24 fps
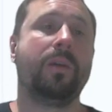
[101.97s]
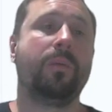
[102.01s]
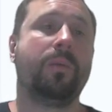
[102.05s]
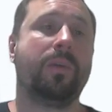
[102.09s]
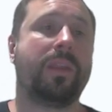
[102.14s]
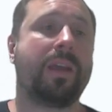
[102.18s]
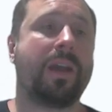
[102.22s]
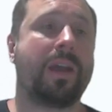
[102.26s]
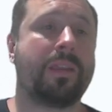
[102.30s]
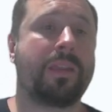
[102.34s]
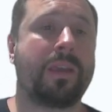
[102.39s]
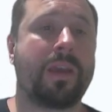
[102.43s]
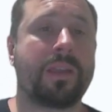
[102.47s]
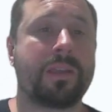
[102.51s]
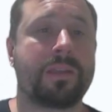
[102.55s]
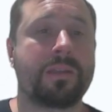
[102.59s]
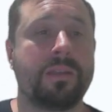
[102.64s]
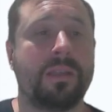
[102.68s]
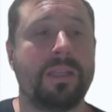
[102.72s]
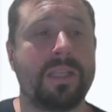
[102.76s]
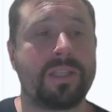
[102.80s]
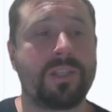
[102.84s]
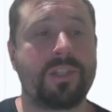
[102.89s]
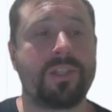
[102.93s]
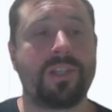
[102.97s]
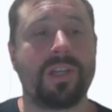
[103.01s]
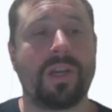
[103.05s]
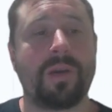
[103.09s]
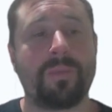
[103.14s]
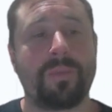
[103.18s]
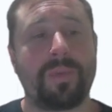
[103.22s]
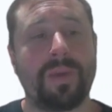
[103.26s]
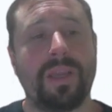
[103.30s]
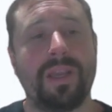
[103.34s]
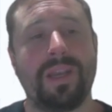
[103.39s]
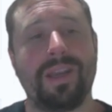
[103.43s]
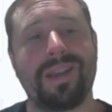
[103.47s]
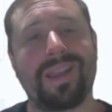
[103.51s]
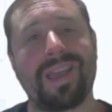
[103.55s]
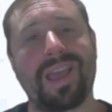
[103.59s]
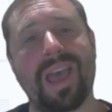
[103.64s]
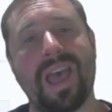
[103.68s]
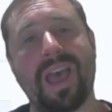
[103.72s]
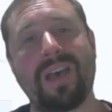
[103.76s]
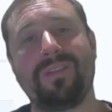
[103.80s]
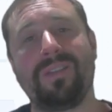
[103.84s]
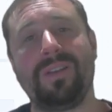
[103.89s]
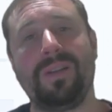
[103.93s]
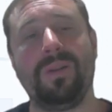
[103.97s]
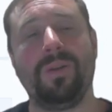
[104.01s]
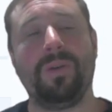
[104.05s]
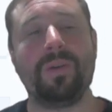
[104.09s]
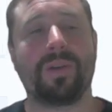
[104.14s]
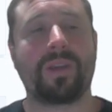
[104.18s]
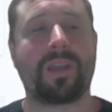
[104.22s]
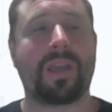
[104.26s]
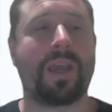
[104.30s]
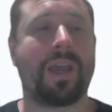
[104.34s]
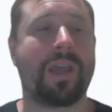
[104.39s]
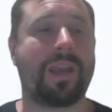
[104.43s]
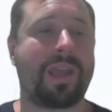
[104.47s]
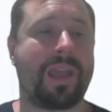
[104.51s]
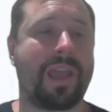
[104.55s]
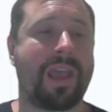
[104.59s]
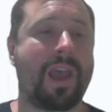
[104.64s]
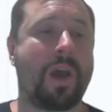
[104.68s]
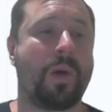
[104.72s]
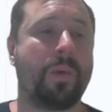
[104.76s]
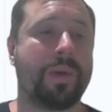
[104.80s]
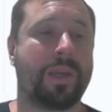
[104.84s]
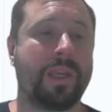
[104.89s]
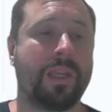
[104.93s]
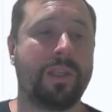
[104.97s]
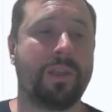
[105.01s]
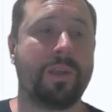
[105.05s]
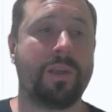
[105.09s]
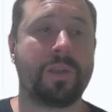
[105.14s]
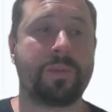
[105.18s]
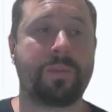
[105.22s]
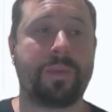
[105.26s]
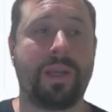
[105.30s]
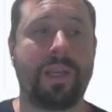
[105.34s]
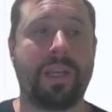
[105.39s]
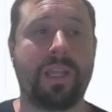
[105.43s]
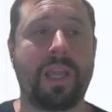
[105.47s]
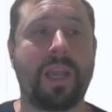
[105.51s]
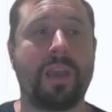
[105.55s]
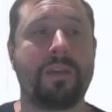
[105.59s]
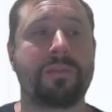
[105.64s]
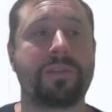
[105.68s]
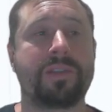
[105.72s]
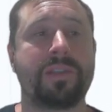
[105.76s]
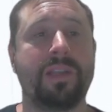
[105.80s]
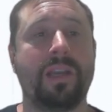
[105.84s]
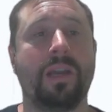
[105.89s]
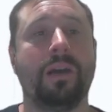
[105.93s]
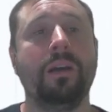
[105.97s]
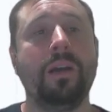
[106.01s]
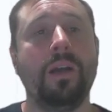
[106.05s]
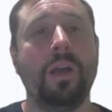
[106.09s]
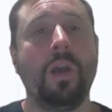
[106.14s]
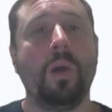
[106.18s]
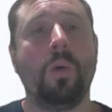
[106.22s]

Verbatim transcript: Without that, let's jump in and have a look at how we can use PDFs. Now,